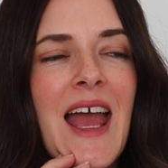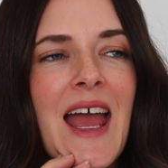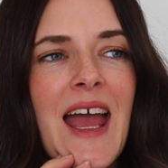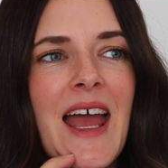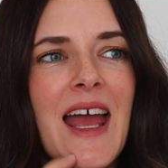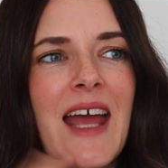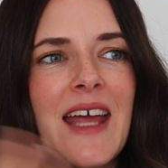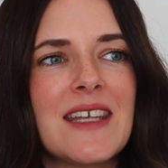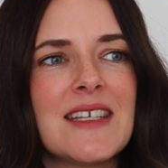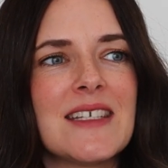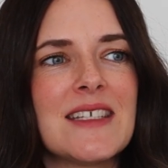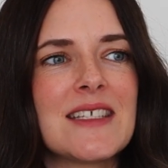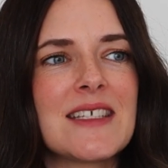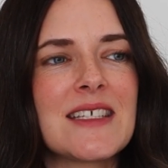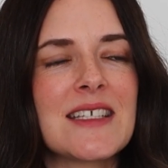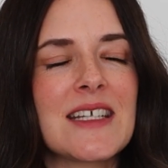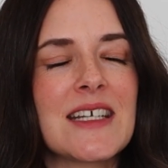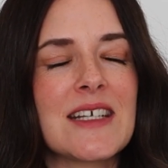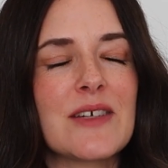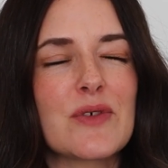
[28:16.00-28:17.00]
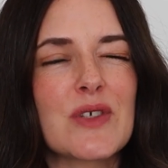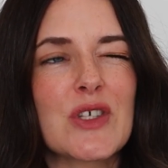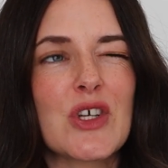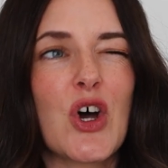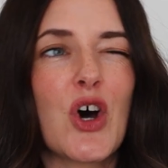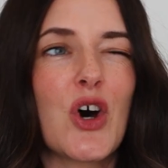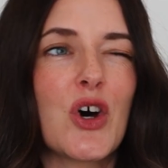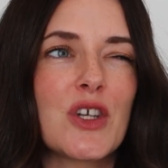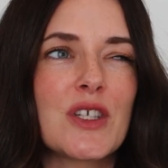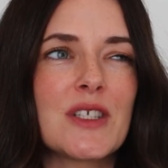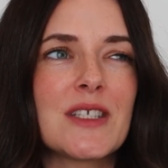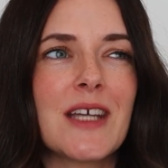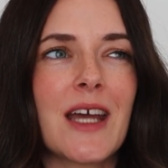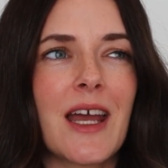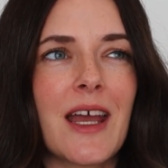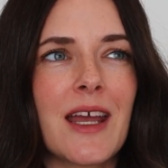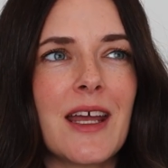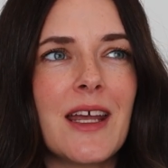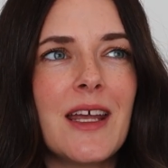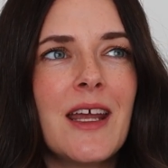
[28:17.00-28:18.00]
and it was a hot
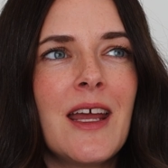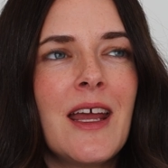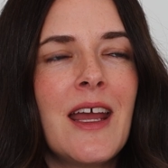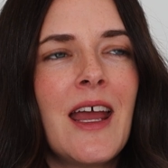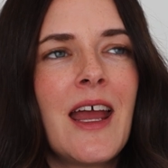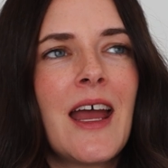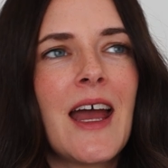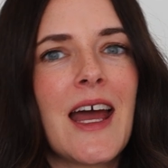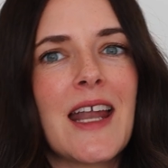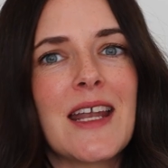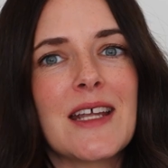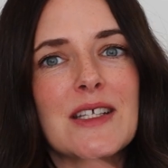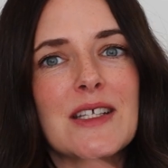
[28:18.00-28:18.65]
day, and